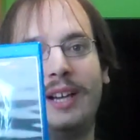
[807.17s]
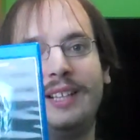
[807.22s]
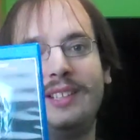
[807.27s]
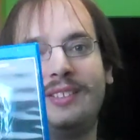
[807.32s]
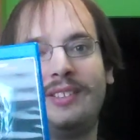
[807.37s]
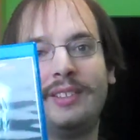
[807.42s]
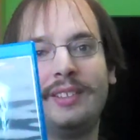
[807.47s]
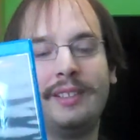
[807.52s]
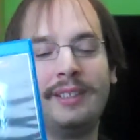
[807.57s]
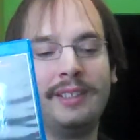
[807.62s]

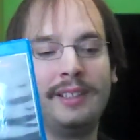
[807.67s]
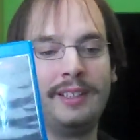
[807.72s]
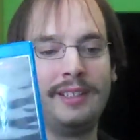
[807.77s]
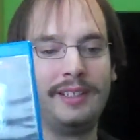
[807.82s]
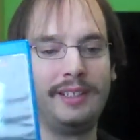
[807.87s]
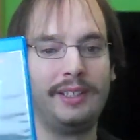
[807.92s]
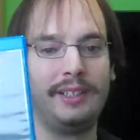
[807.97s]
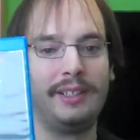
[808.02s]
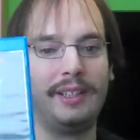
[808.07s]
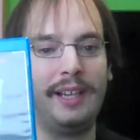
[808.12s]
night.
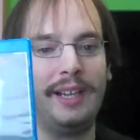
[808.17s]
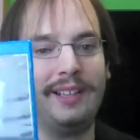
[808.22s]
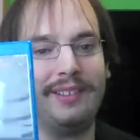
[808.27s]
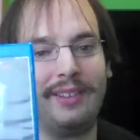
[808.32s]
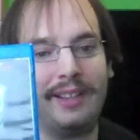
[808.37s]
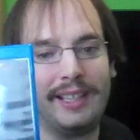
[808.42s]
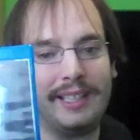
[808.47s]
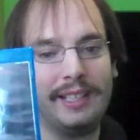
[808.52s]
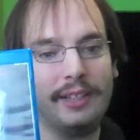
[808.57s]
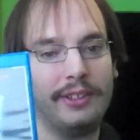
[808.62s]
And
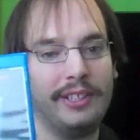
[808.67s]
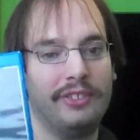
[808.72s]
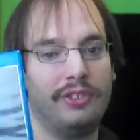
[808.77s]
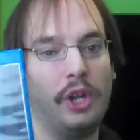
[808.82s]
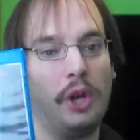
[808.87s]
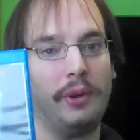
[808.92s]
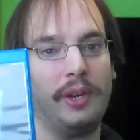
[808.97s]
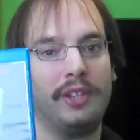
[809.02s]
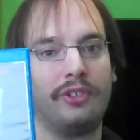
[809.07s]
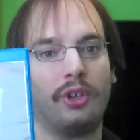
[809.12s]
like, he's
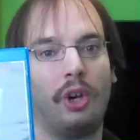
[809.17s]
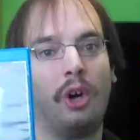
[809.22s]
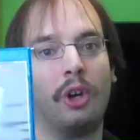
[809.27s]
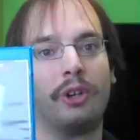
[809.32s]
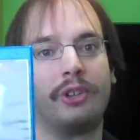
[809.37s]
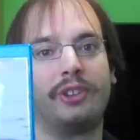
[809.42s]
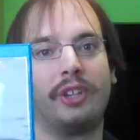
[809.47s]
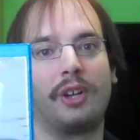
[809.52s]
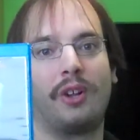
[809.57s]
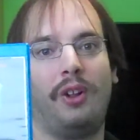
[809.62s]
known as
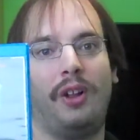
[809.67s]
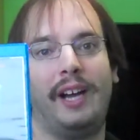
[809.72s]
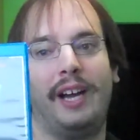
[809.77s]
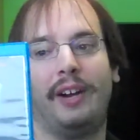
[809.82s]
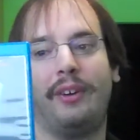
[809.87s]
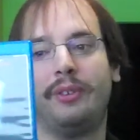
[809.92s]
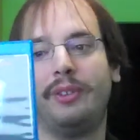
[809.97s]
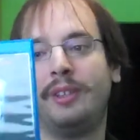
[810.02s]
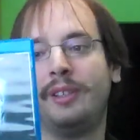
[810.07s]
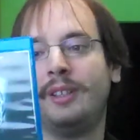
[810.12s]
Art the
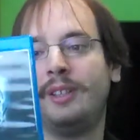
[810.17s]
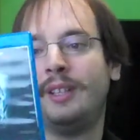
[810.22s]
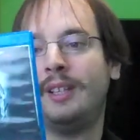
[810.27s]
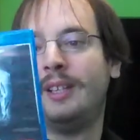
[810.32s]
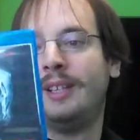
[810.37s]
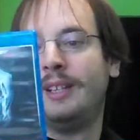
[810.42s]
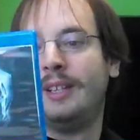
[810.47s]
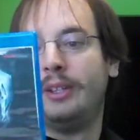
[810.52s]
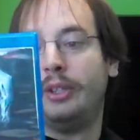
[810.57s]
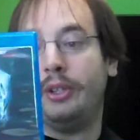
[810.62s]
Clown.
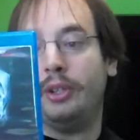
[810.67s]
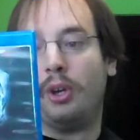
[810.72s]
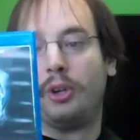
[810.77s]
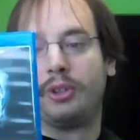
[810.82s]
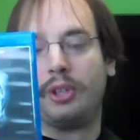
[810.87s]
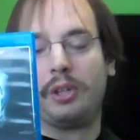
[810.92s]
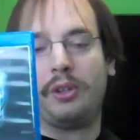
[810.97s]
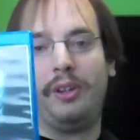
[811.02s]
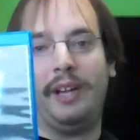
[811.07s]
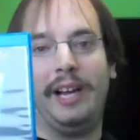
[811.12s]
And
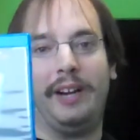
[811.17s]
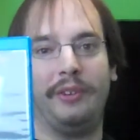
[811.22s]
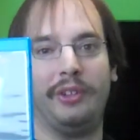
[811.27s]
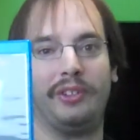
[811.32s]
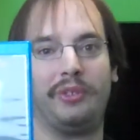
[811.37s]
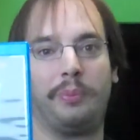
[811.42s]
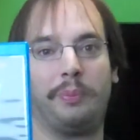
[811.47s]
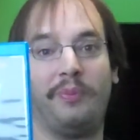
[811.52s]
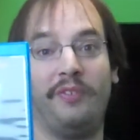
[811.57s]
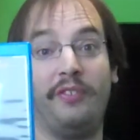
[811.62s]
Art the Clown
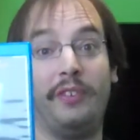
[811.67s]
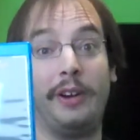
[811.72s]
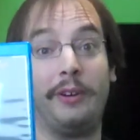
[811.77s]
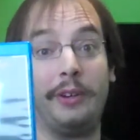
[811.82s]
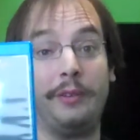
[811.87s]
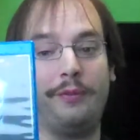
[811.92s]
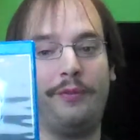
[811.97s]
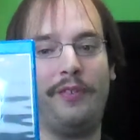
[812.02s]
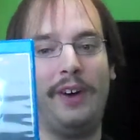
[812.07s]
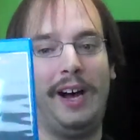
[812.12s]
is
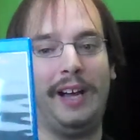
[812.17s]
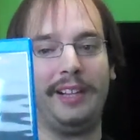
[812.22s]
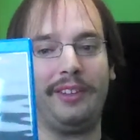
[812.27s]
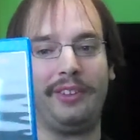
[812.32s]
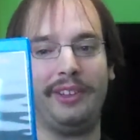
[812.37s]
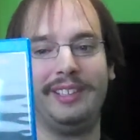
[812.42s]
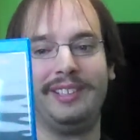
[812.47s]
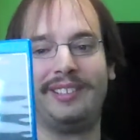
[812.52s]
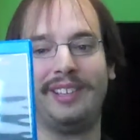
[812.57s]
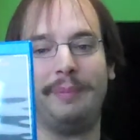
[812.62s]
very
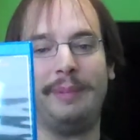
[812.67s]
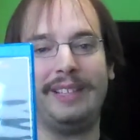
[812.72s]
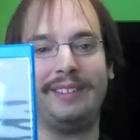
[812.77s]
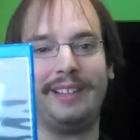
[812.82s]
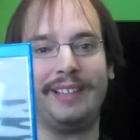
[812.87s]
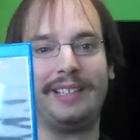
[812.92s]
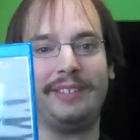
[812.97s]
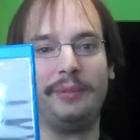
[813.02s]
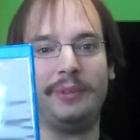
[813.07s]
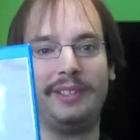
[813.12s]
violent. I mean,
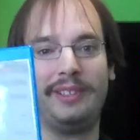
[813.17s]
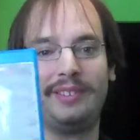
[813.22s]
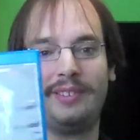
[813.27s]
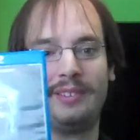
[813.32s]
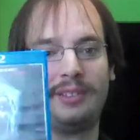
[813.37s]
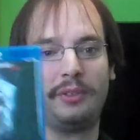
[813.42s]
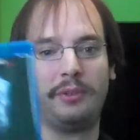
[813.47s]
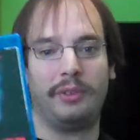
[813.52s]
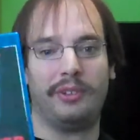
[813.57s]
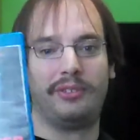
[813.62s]
like, we
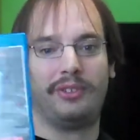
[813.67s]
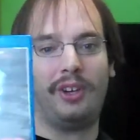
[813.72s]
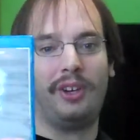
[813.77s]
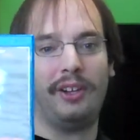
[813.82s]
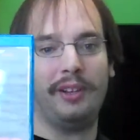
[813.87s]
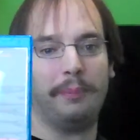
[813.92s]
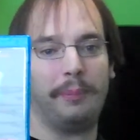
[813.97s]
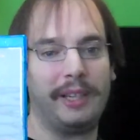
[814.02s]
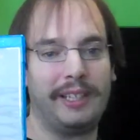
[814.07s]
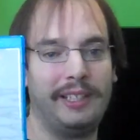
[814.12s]

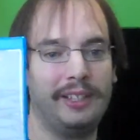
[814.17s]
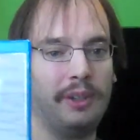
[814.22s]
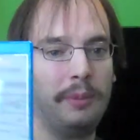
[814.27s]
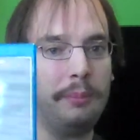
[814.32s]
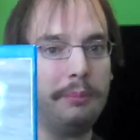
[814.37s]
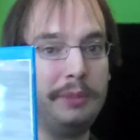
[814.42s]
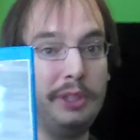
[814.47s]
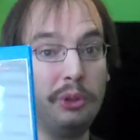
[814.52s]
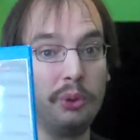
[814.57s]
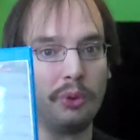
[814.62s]
saw him like,
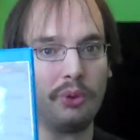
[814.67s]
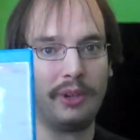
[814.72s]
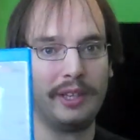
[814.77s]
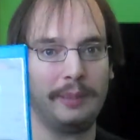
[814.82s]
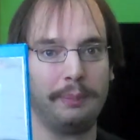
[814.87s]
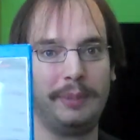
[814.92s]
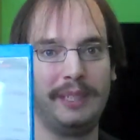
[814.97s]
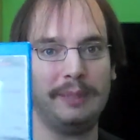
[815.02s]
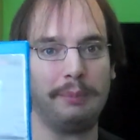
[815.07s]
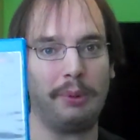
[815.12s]

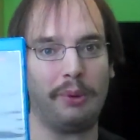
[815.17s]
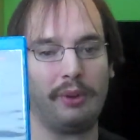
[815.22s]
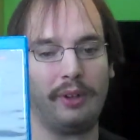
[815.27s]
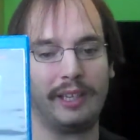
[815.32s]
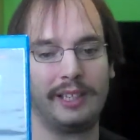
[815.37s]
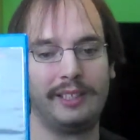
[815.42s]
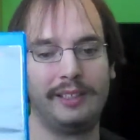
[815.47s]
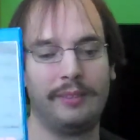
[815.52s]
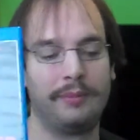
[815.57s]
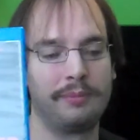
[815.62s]
mutilate people
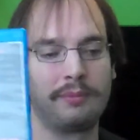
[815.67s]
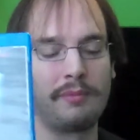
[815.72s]
like